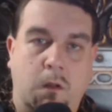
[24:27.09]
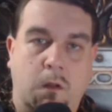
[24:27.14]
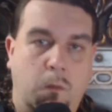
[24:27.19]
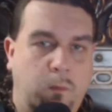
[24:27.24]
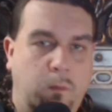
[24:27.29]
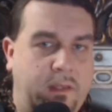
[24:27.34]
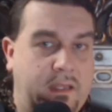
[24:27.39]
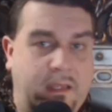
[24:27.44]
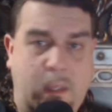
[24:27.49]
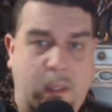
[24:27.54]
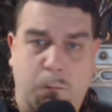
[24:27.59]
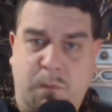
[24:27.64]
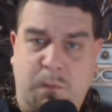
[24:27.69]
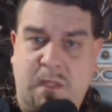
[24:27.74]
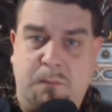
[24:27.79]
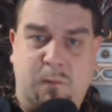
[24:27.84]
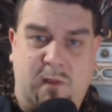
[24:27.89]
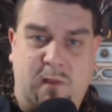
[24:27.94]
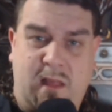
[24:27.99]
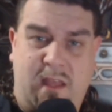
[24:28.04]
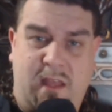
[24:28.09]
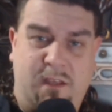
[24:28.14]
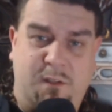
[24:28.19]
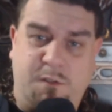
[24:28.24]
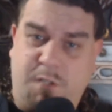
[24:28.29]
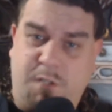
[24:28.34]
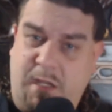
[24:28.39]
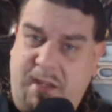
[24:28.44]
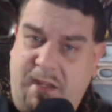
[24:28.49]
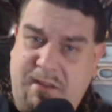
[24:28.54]
We can get people out of
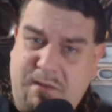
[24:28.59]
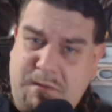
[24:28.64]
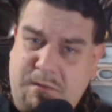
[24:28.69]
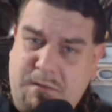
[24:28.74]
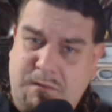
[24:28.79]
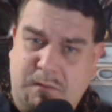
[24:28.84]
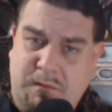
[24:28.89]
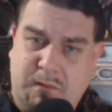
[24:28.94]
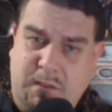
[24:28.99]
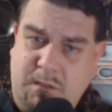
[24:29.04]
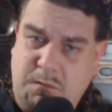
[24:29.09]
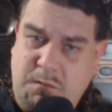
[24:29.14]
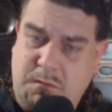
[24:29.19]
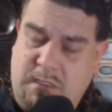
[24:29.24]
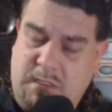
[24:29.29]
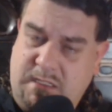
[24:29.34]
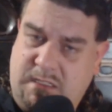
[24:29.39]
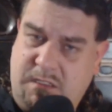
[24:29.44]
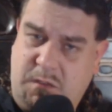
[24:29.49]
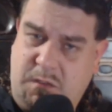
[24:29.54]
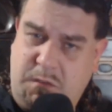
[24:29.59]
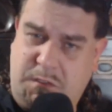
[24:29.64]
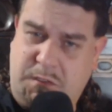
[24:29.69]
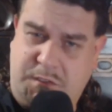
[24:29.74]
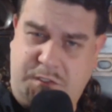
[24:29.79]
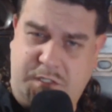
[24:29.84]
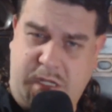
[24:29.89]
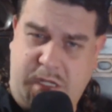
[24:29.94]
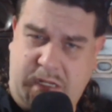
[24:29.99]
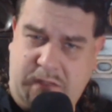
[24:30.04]
jail. You don't need to go to
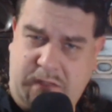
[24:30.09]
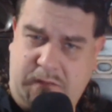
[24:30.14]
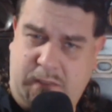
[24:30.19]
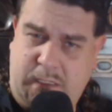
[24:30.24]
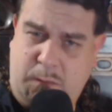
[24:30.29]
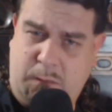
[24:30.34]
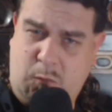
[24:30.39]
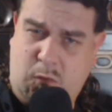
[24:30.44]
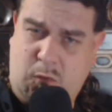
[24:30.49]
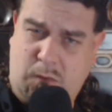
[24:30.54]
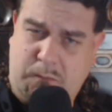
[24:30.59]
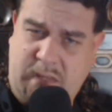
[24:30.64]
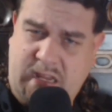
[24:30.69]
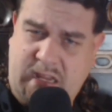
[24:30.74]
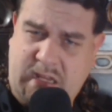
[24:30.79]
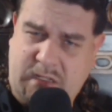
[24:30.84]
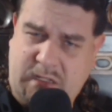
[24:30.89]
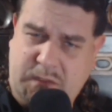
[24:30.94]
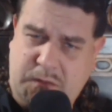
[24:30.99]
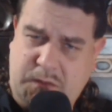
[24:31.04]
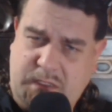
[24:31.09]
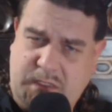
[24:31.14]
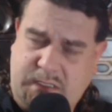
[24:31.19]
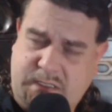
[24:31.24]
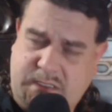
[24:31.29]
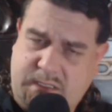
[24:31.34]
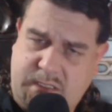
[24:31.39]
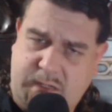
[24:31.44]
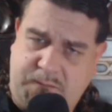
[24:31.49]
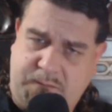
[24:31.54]
jail anymore, man. You don't need to
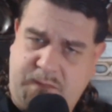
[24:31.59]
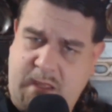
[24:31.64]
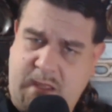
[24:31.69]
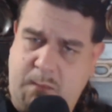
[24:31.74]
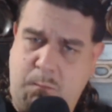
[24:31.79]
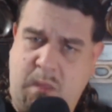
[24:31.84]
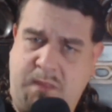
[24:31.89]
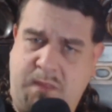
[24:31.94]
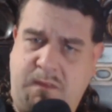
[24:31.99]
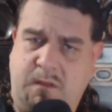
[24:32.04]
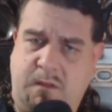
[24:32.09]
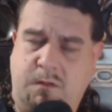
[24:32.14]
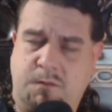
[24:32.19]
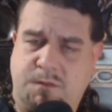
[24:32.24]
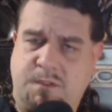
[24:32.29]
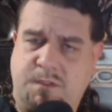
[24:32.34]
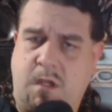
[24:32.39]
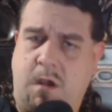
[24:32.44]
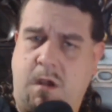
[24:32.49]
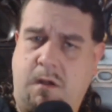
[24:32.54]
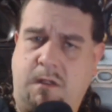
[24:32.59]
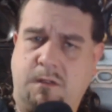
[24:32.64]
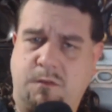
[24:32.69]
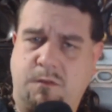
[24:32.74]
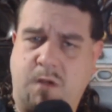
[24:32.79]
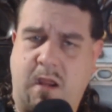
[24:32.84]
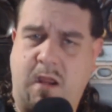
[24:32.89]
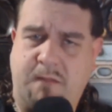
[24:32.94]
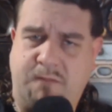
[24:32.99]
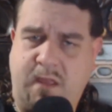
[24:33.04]
stuff that meth in your sock and
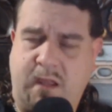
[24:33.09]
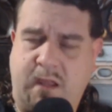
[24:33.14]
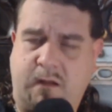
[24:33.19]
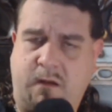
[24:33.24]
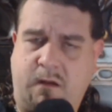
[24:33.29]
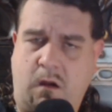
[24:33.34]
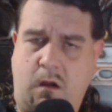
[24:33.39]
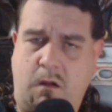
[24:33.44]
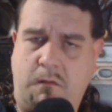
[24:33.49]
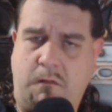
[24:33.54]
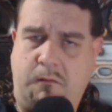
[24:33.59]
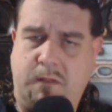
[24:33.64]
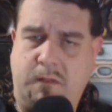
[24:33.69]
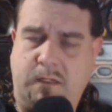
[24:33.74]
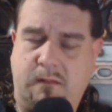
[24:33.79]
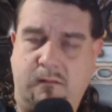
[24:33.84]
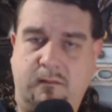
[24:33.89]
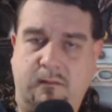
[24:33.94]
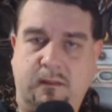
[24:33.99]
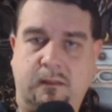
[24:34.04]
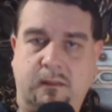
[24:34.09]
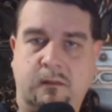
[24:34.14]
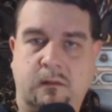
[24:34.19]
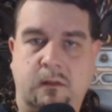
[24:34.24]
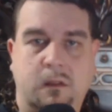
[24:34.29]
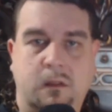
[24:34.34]
drive that car illegally.